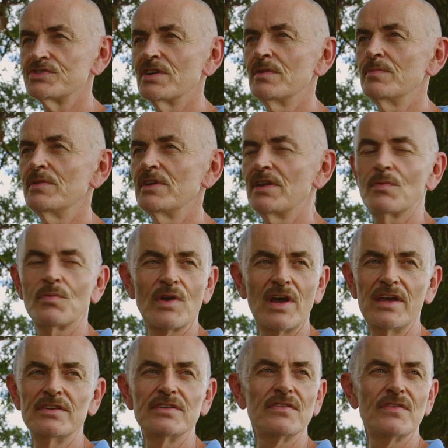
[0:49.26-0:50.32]
them, and it
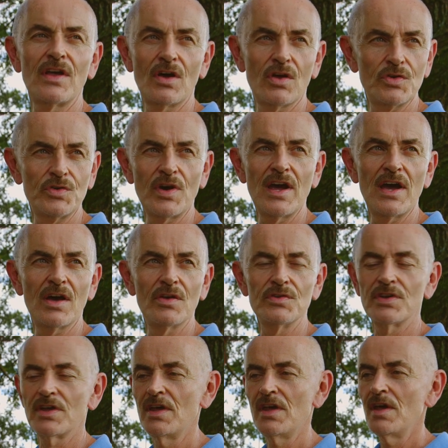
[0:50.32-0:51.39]
rained and they all drowned.
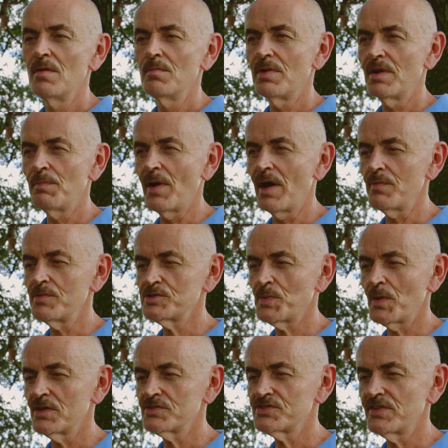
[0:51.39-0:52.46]
But my
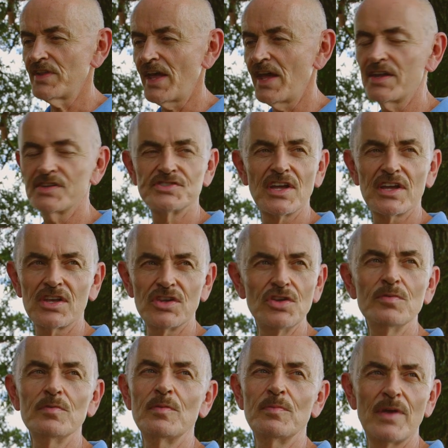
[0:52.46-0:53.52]
response to that is take a
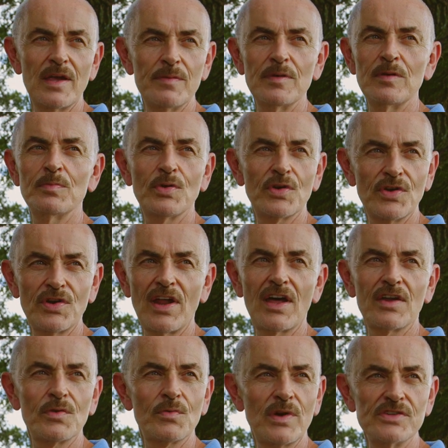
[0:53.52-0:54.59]
human baby and put it
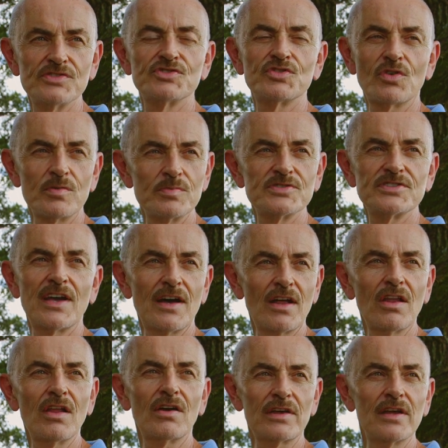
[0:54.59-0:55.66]
out in a rainstorm, and see how
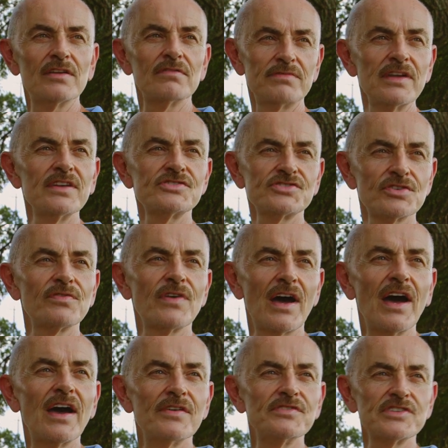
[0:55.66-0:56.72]
long it, it
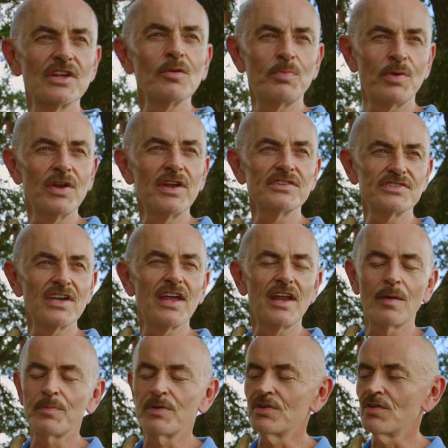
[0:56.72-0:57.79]
survives. It'll put its head
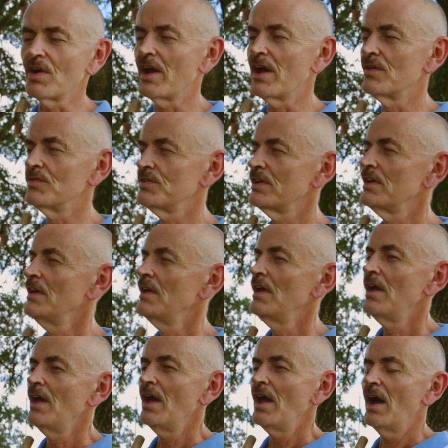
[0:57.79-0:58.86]
up and drown.
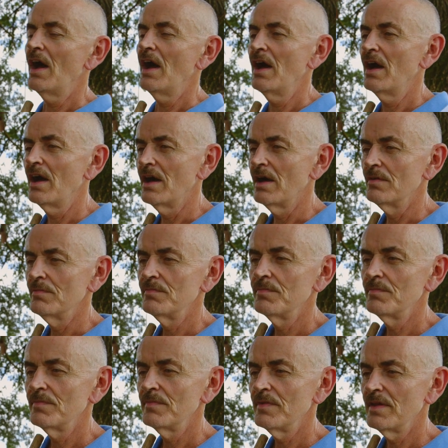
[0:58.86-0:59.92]
Um,
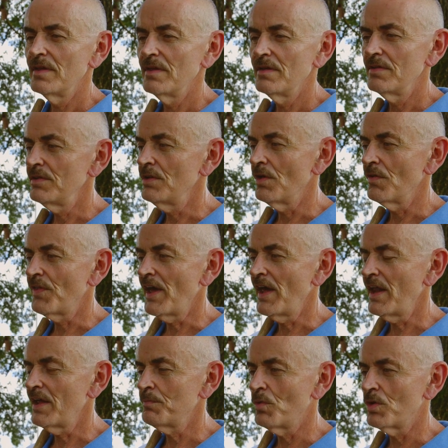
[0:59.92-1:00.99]
you know, that
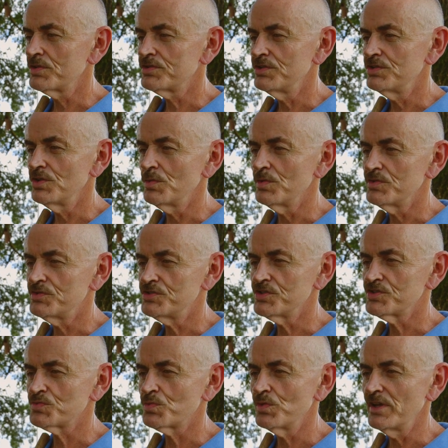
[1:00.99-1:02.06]
had more to do with
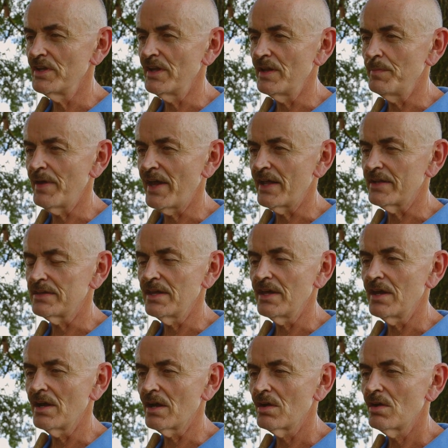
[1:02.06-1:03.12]
just really bad
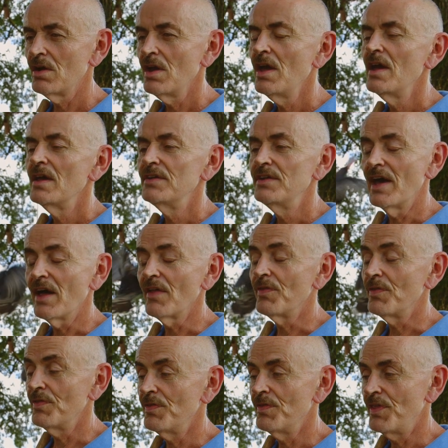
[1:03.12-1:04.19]
care. Now,
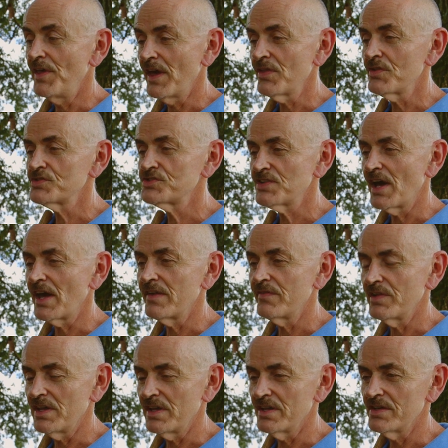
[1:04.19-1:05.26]
the other side of
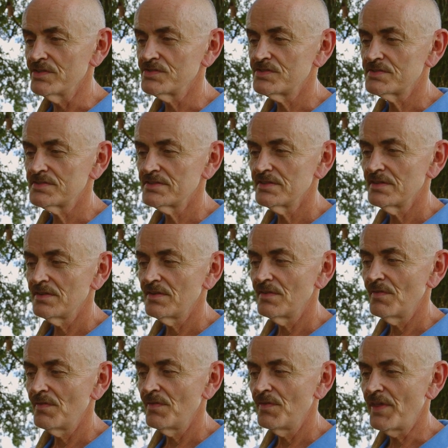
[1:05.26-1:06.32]
it is
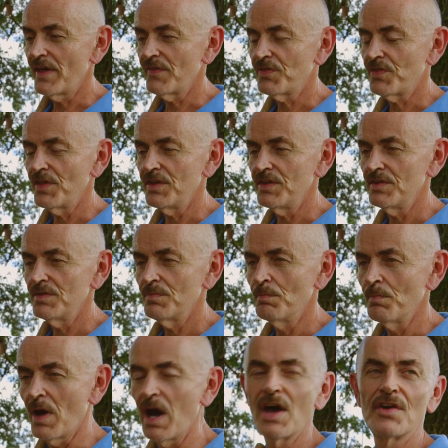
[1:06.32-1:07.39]
that the
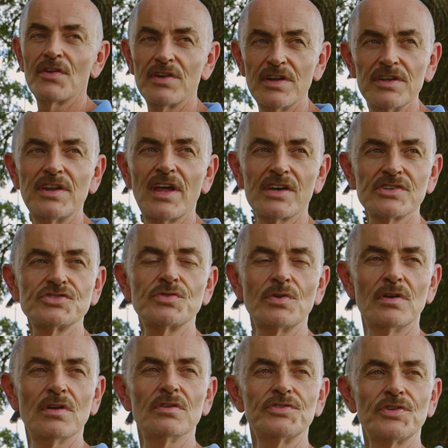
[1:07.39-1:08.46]
modern
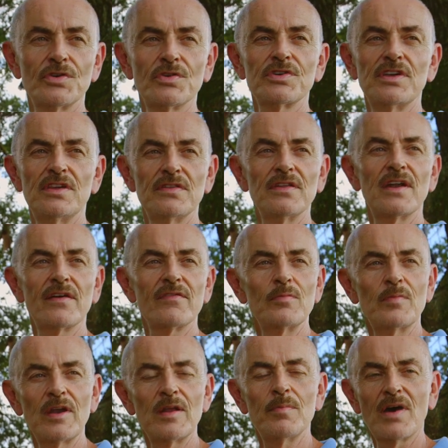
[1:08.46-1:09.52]
industrial turkey that
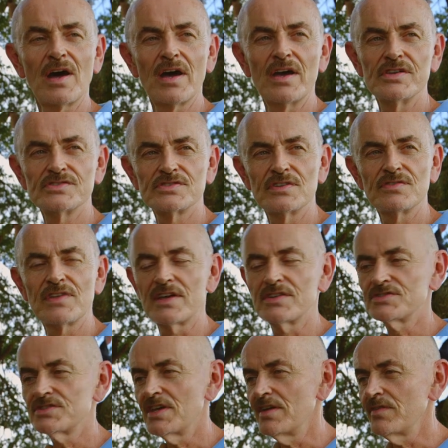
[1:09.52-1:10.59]
everybody buys at
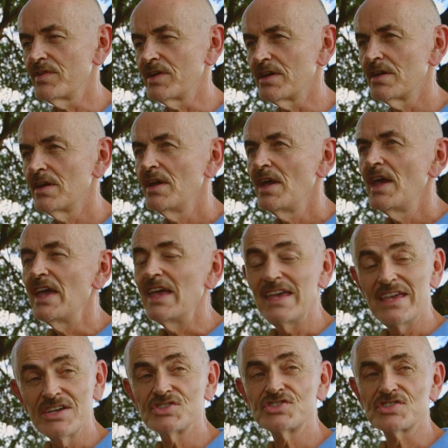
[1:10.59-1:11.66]
Thanksgiving
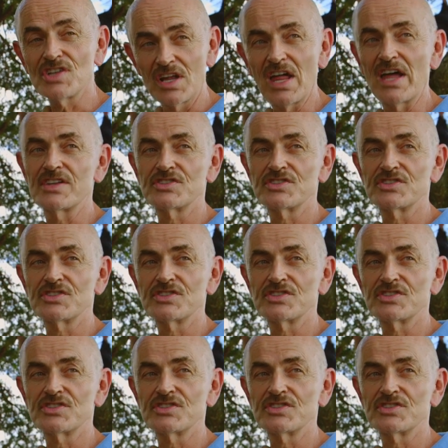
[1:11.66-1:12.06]
is a lot